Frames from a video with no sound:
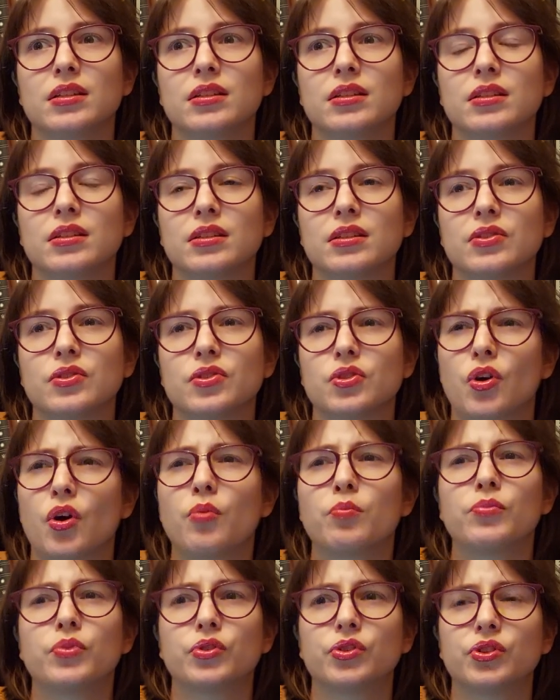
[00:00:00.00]
uh,
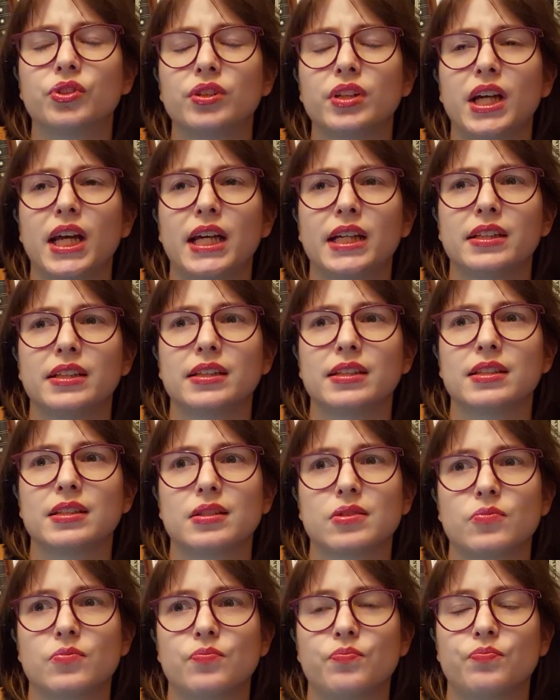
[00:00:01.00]
somber
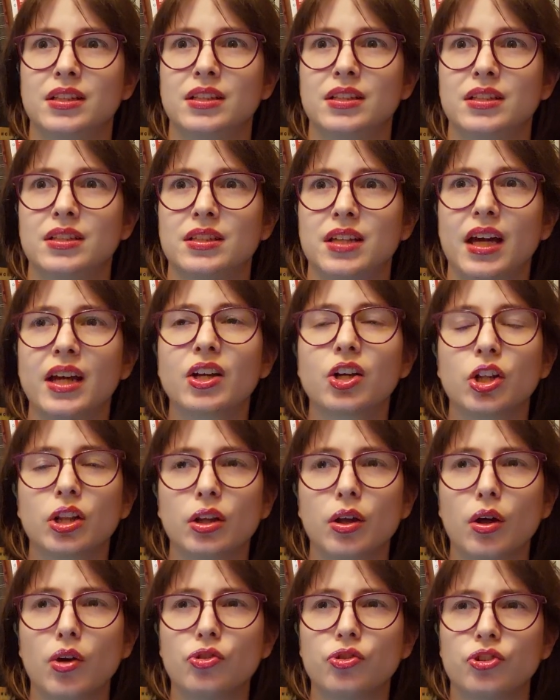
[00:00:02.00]
and
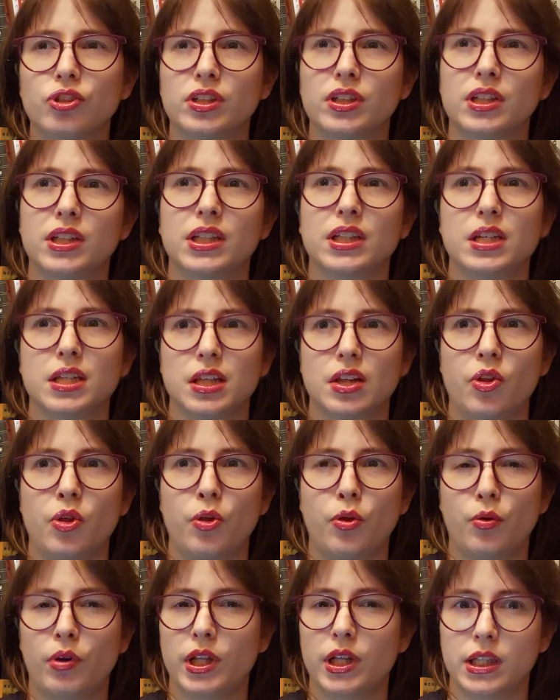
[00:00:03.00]
psychologically
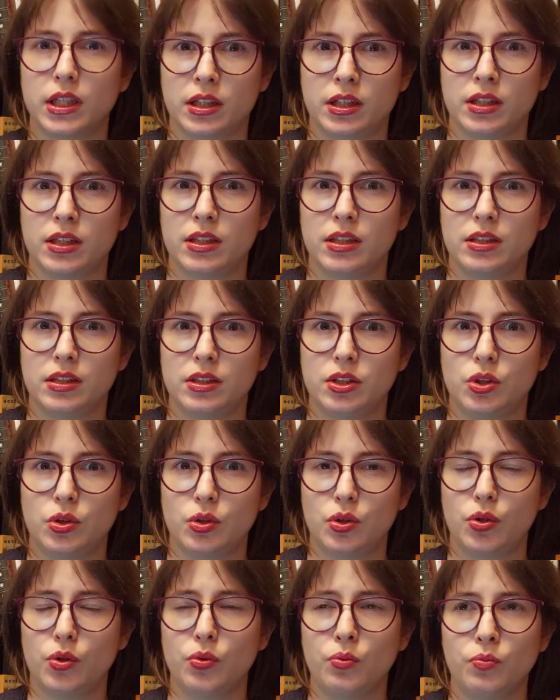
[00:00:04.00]
thrilling you
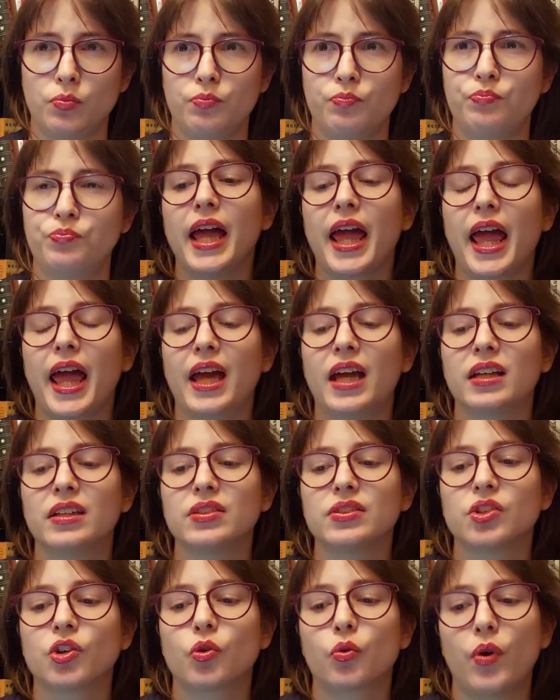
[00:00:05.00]
know
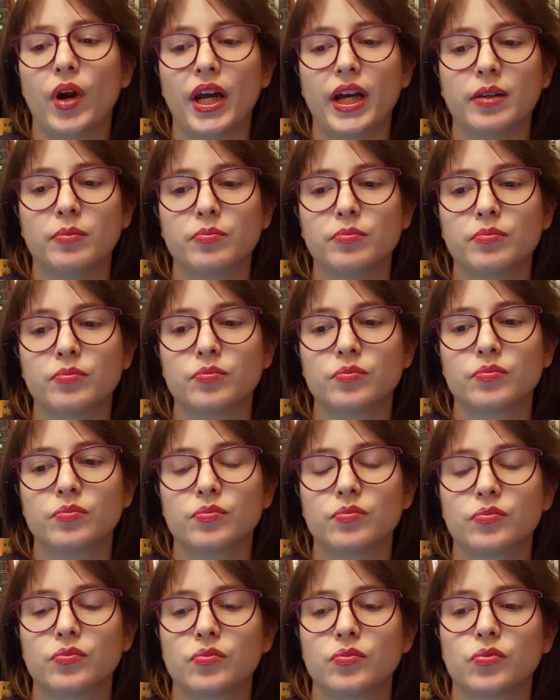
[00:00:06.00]
and graham
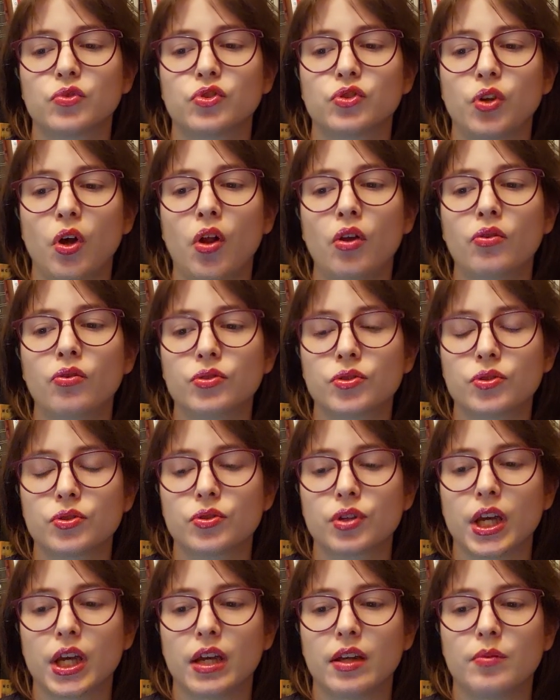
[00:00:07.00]
talks to
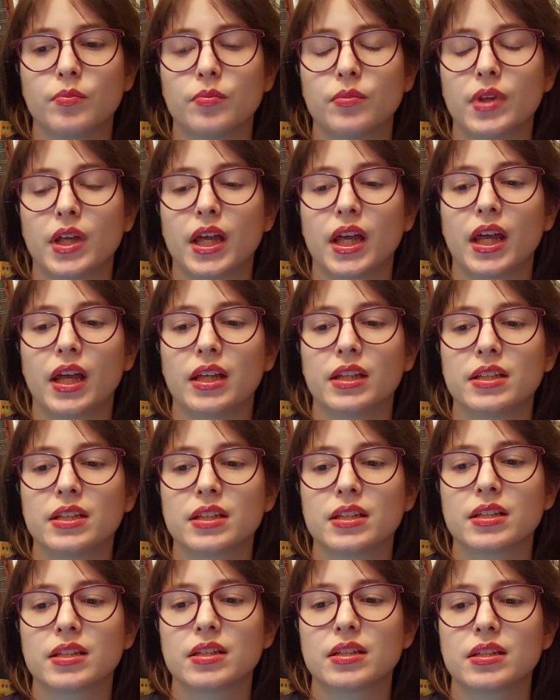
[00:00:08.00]
him
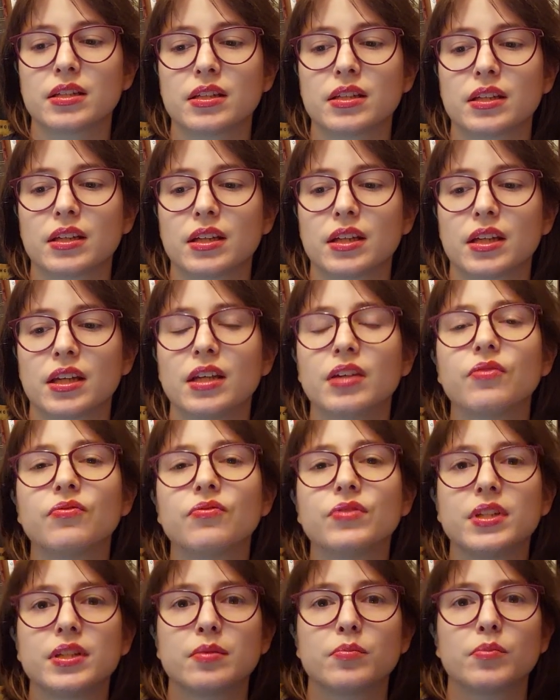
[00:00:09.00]
and
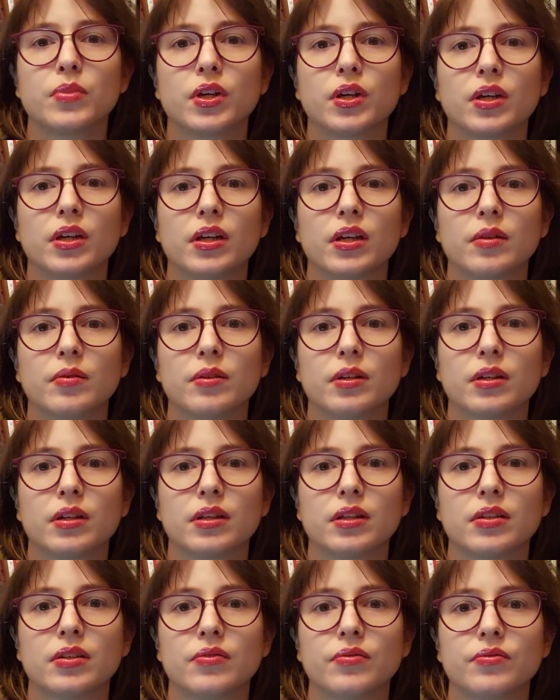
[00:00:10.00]
gives him a, a
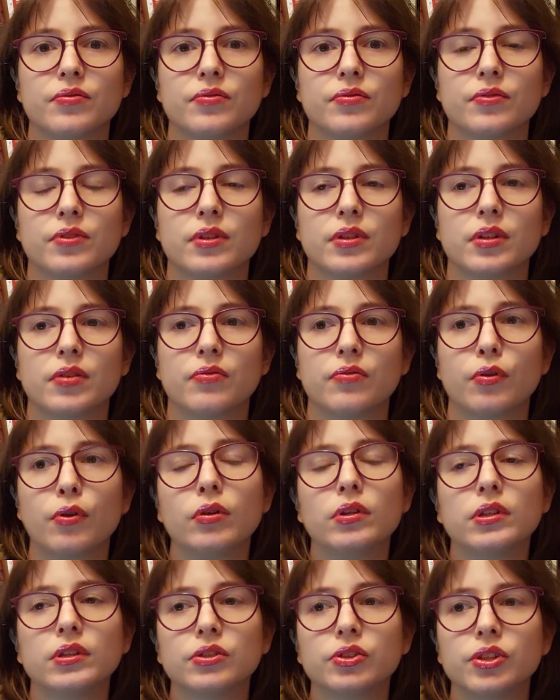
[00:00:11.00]
um, a
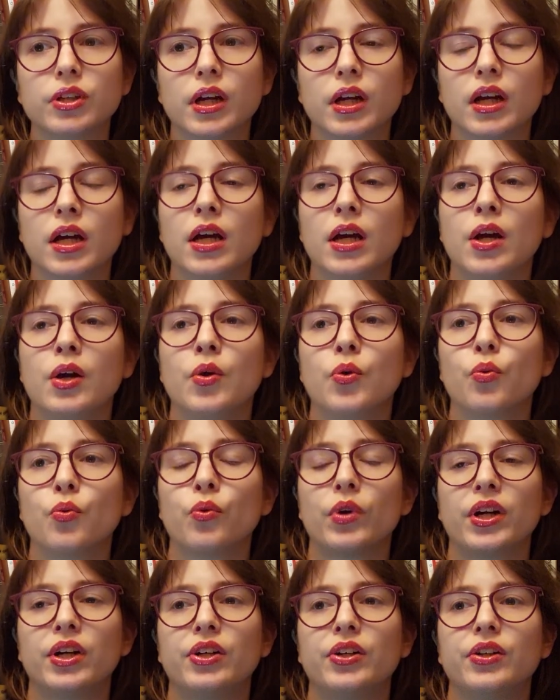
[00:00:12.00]
folder
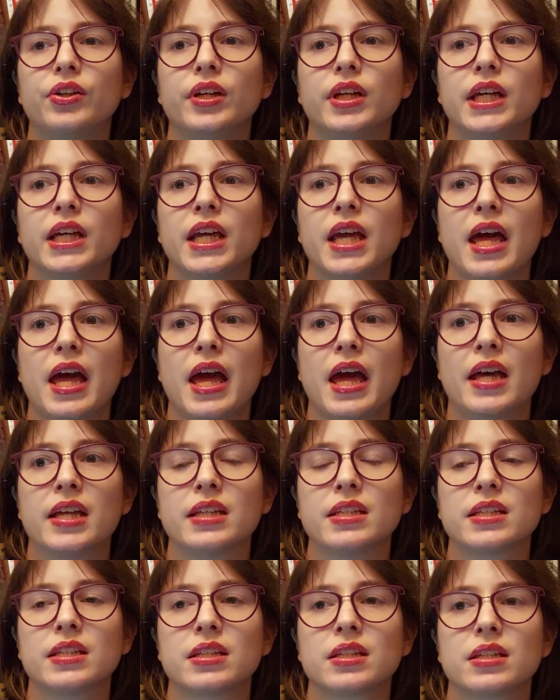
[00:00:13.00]
where he
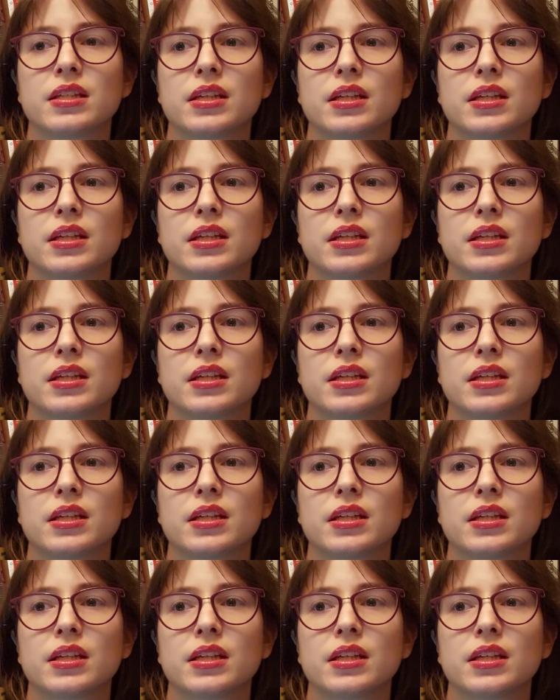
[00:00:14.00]
has,